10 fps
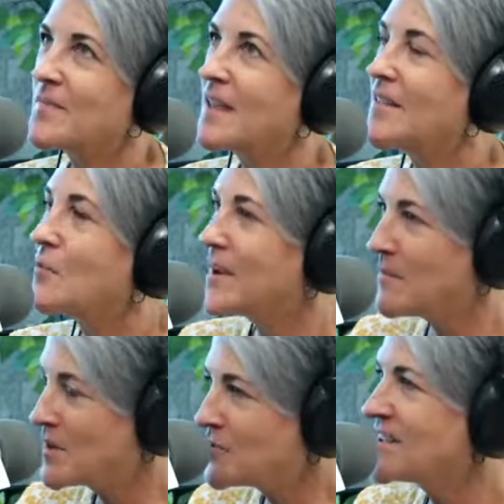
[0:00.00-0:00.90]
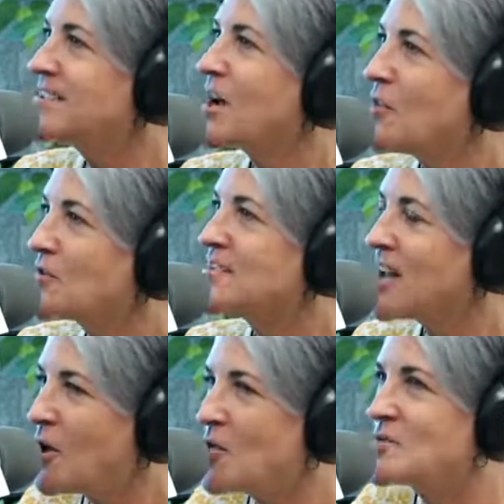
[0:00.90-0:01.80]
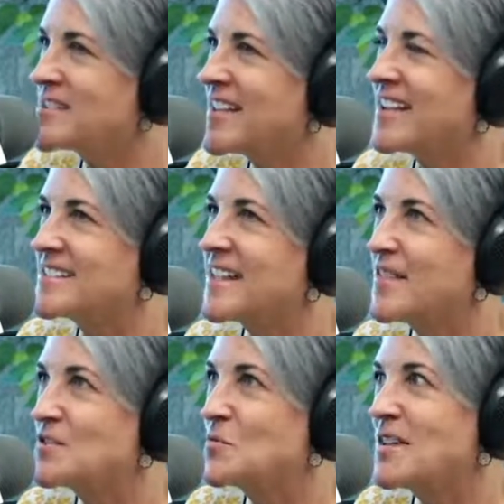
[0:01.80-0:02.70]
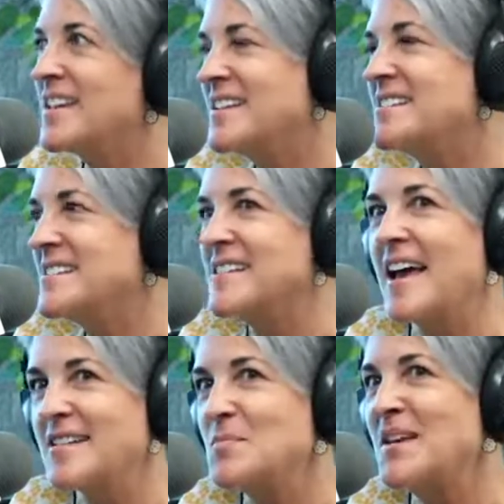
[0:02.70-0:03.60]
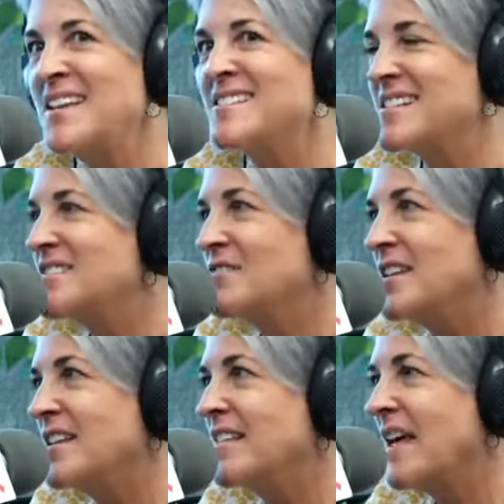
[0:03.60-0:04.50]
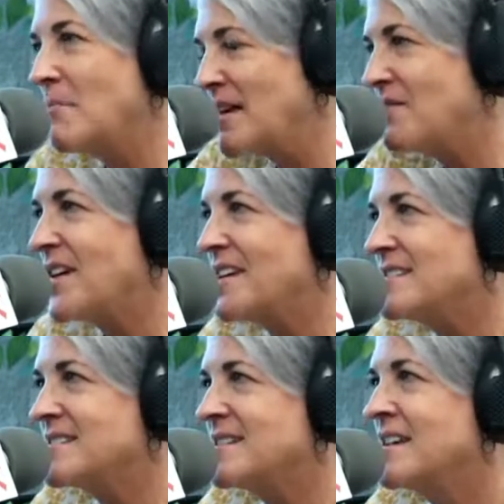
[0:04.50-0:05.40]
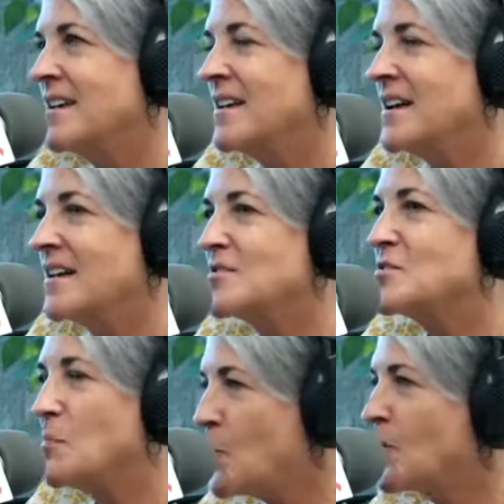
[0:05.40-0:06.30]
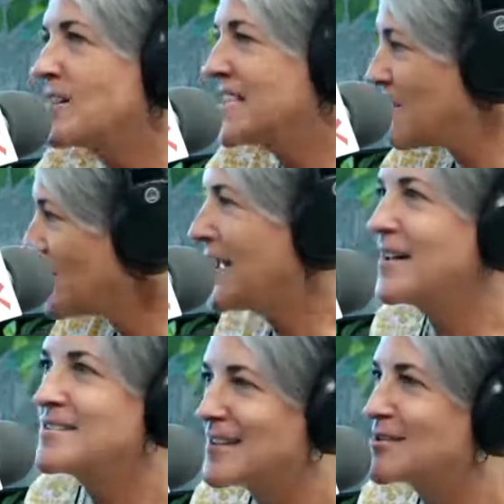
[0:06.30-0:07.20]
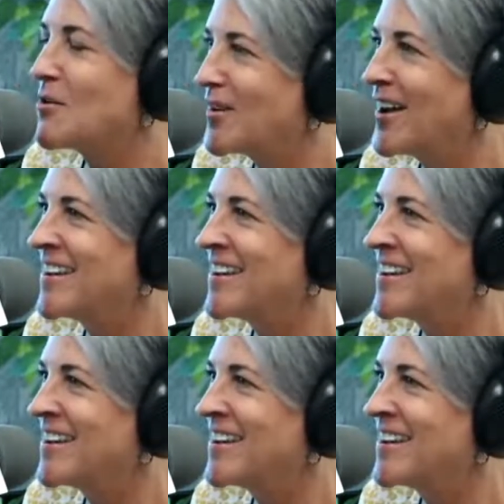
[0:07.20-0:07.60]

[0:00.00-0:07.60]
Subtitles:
the way I've been dressing, all those things. And this really is this last piece, is feeling that my face supports everything else that's going on.